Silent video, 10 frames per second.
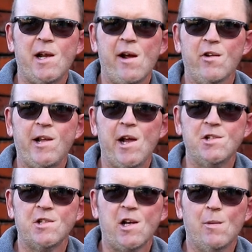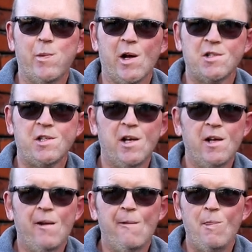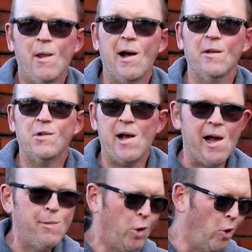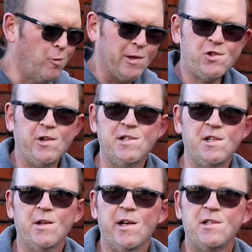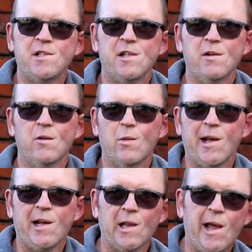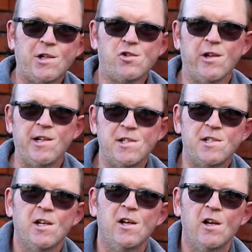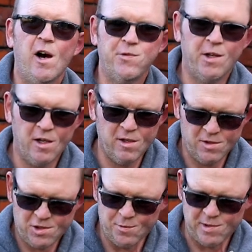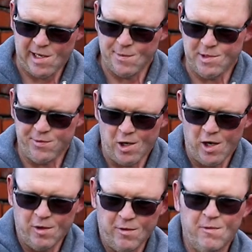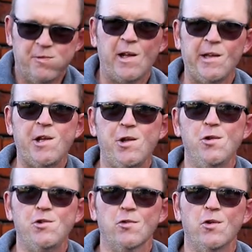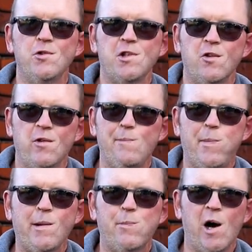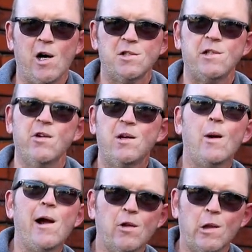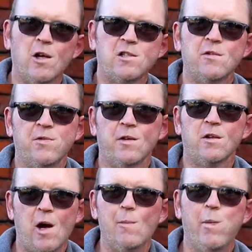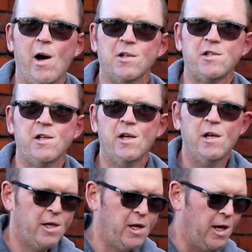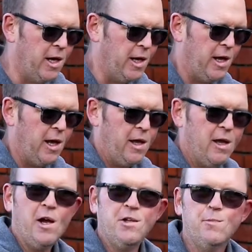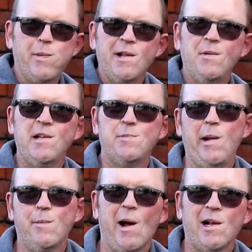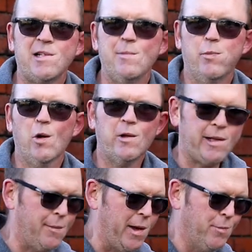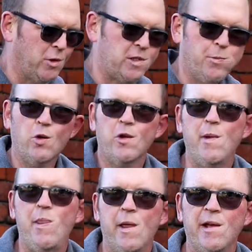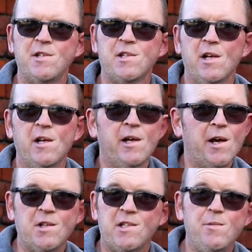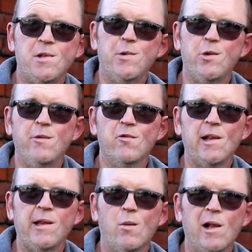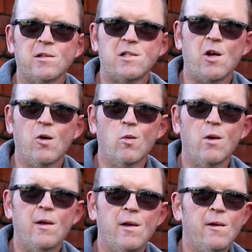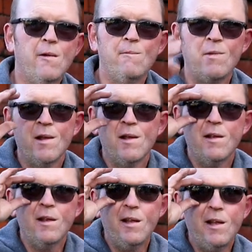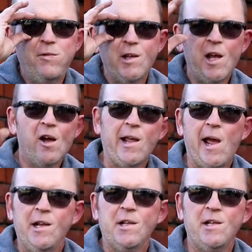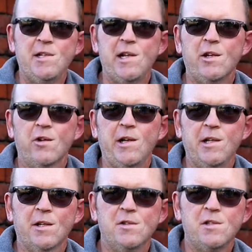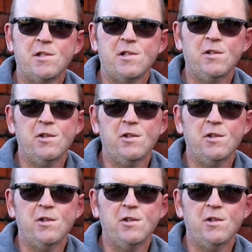ericaceous compost. And I put all my trees in this. When I collect trees, sometimes they've got fairly huge roots and they're in big pots. They require a lot of compost. And buying these big bags in bulk, I'm able to put them in this and they seem to be doing really well. So if you can't get any of these ingredients,